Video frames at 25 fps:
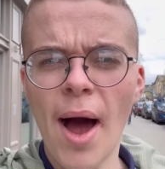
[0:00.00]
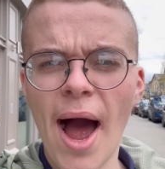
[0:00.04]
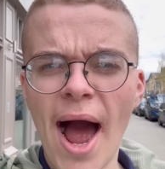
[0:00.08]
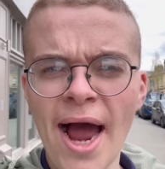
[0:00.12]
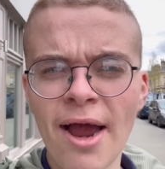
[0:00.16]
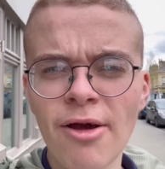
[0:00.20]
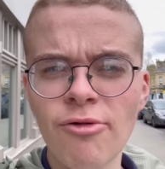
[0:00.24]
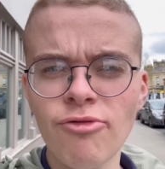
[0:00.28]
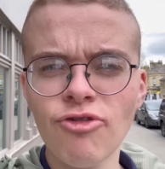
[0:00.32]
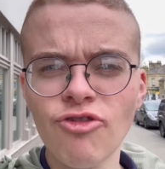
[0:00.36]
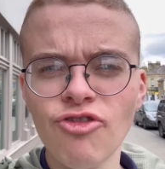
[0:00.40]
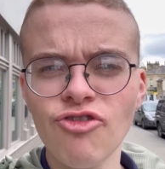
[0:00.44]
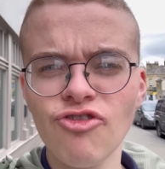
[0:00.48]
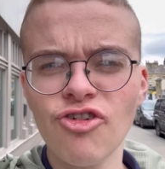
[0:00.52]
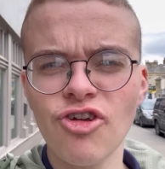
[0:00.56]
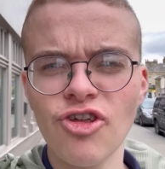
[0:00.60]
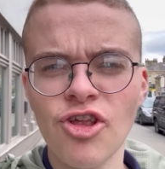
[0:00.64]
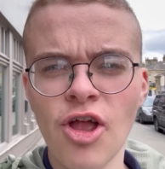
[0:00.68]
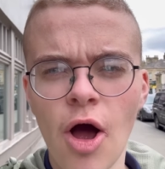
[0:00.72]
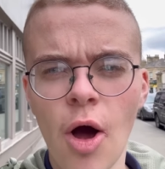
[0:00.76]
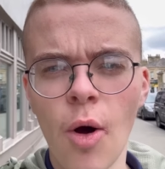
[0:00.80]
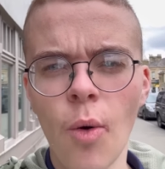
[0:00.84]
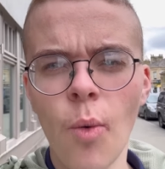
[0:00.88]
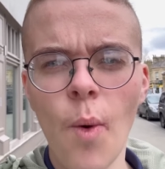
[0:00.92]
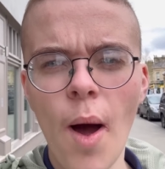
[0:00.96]

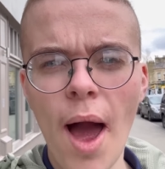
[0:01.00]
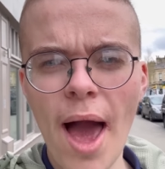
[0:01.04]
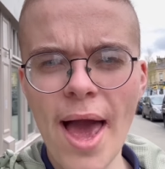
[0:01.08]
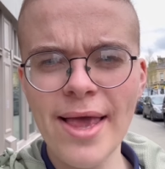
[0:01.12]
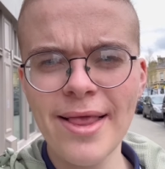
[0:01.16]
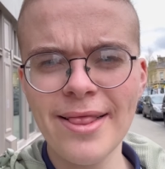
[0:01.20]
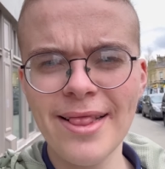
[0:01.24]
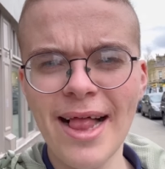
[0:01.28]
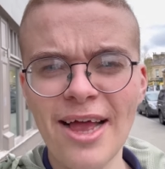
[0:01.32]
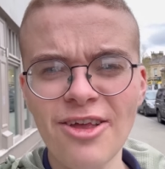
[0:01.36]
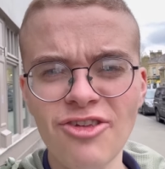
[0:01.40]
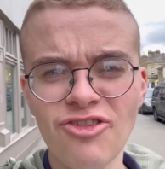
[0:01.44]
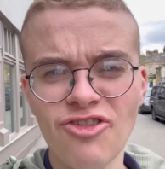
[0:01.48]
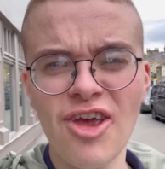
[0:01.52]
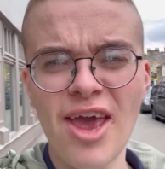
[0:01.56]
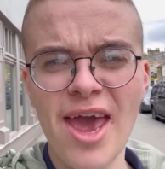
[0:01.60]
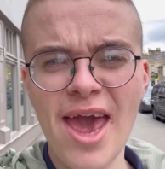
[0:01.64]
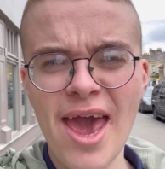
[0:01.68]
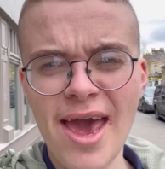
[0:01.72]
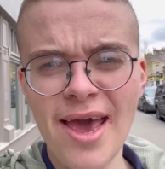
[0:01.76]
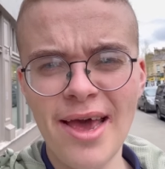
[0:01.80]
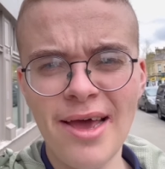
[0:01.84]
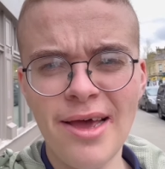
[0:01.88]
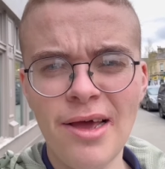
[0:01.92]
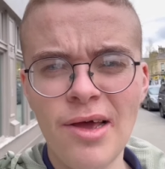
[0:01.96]
Accrington away last
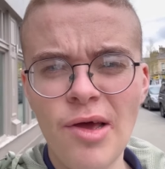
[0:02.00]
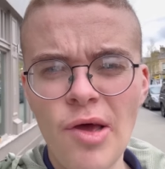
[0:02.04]
year.